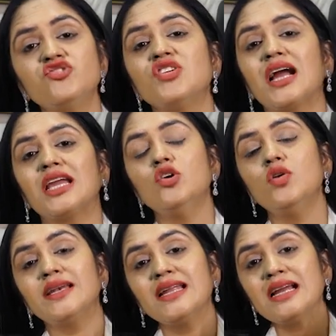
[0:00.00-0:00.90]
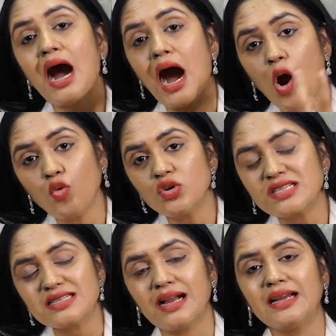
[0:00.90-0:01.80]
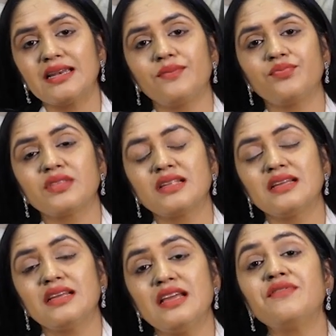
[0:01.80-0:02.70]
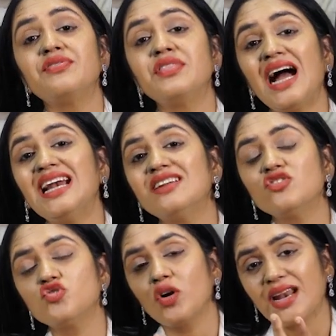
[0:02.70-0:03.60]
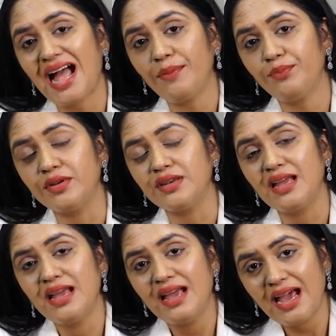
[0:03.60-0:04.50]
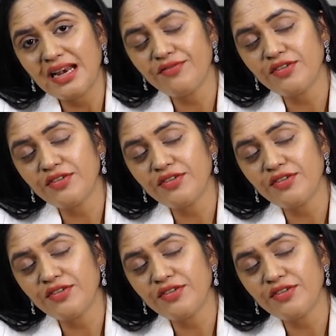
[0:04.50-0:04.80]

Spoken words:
ejaculating outside, if that does not happen and